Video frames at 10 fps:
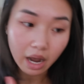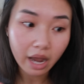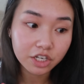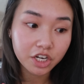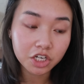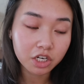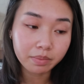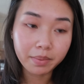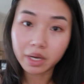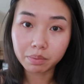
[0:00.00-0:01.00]
I changed up
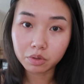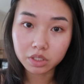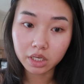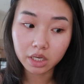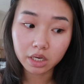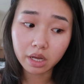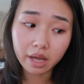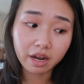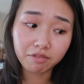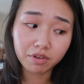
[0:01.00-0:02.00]
my makeup routine
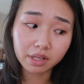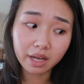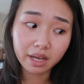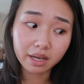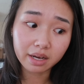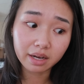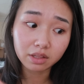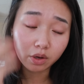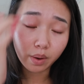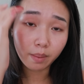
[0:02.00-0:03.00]
and I feel like I
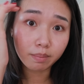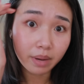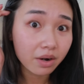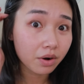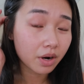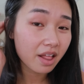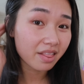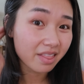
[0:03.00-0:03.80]
look better